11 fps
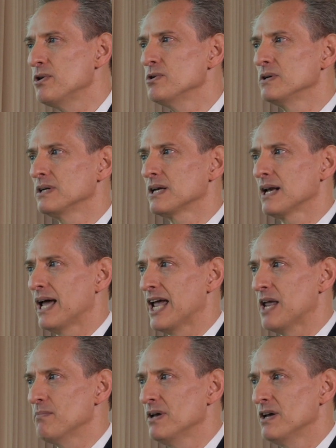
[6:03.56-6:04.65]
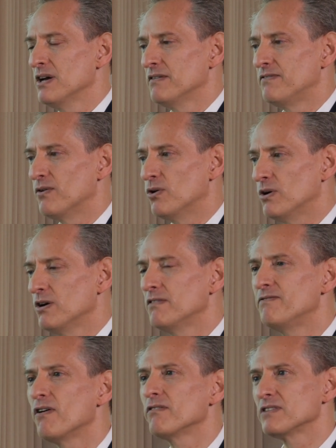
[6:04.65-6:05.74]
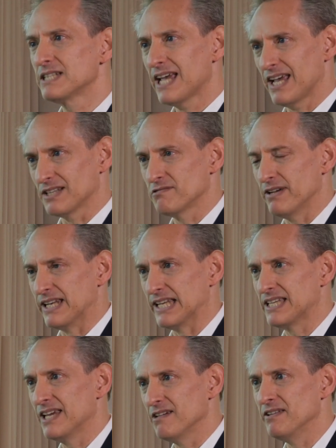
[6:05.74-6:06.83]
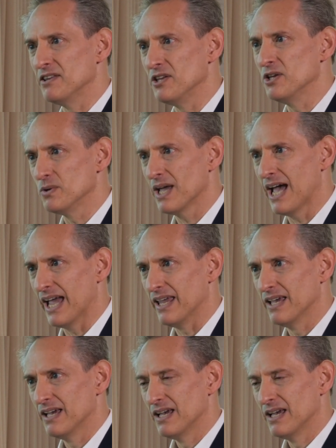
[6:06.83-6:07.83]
you can claim for foreign tax credits here in the UK.